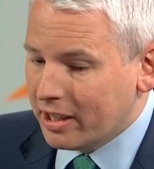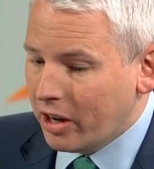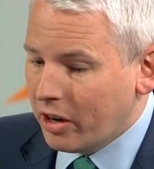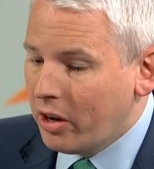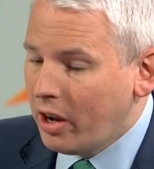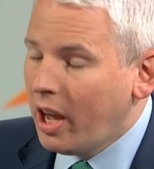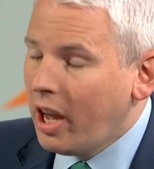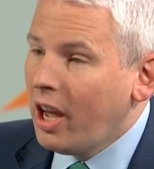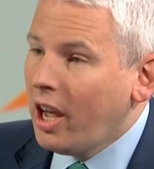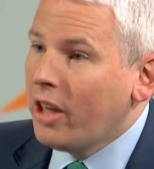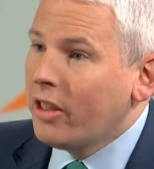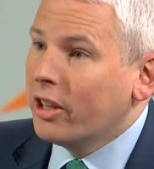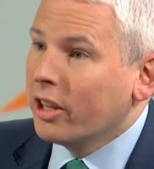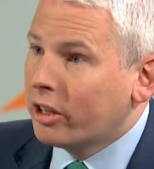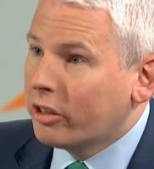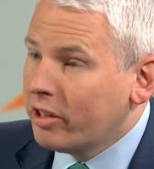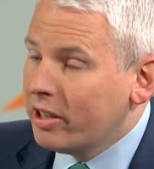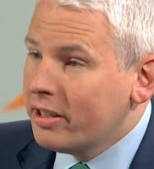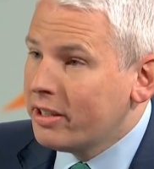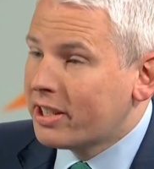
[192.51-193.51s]
Now, the
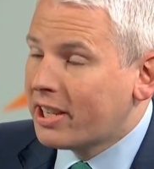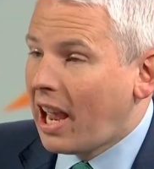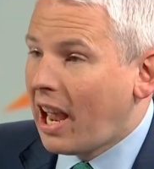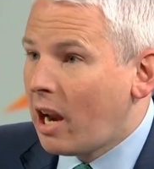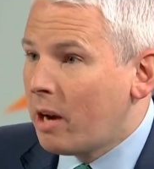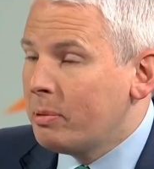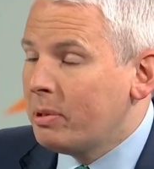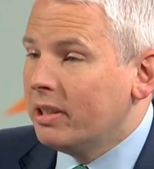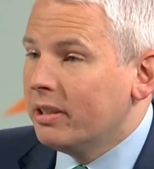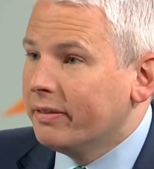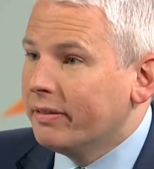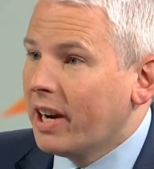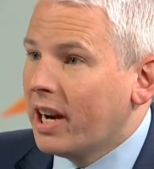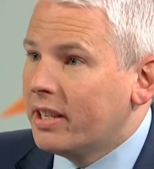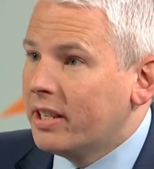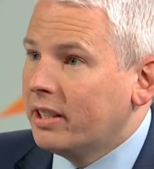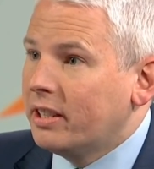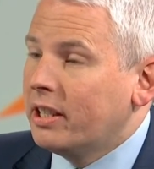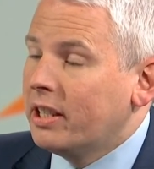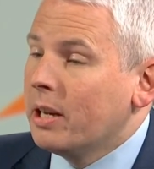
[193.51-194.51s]
Greens had been
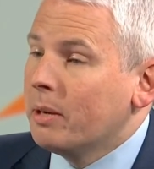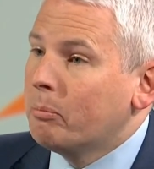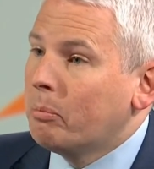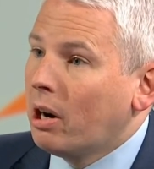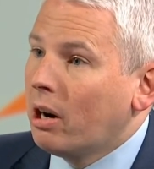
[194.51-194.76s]
invited to take